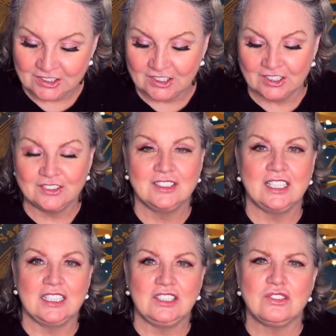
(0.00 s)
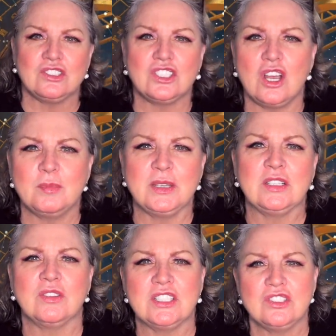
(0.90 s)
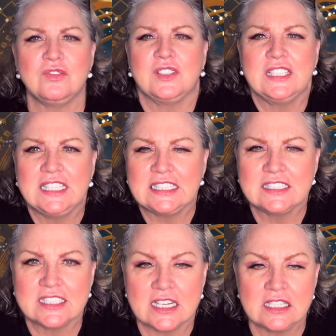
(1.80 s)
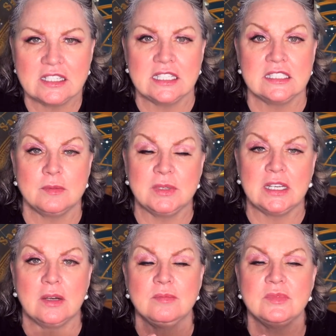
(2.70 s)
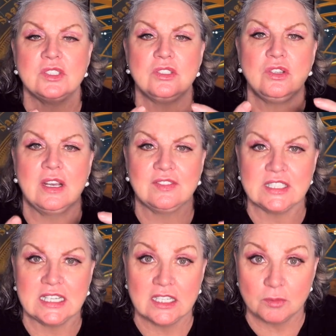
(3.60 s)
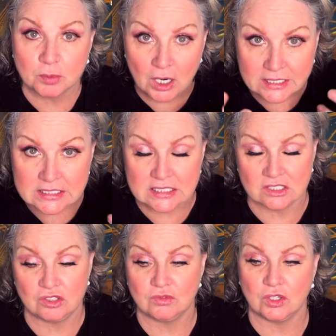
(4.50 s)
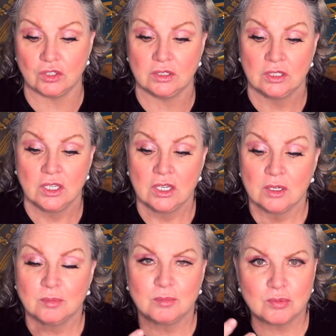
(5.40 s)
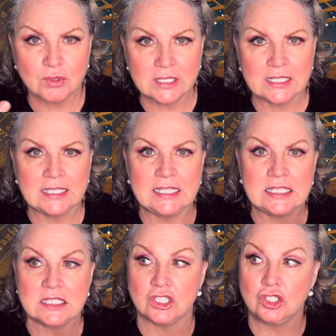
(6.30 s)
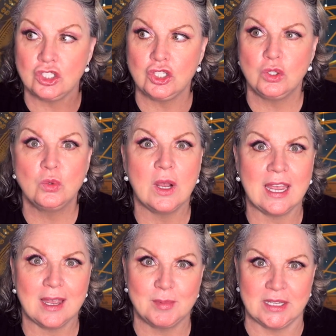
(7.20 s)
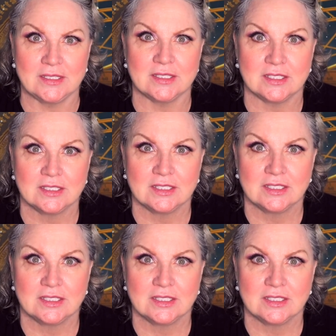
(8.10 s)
You know, you start being gratitude for little tiny things. It becomes, you have to kind of practice. You've got to bring it in as a new habit,